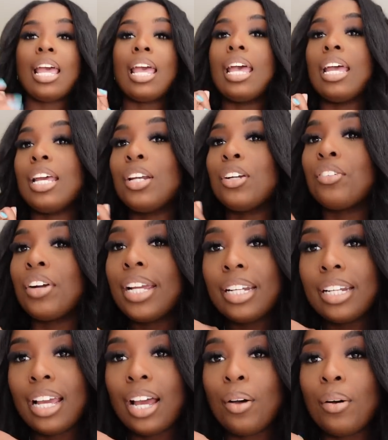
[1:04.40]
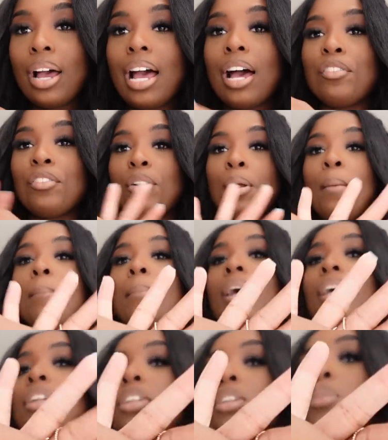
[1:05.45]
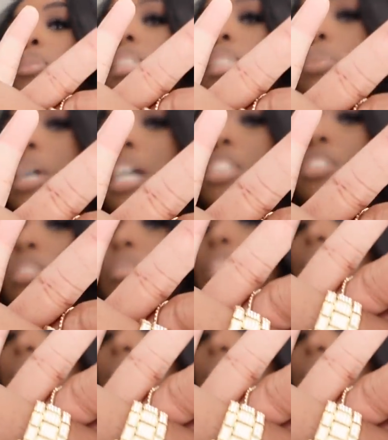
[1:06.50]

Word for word: And right now I have one of my newest watch from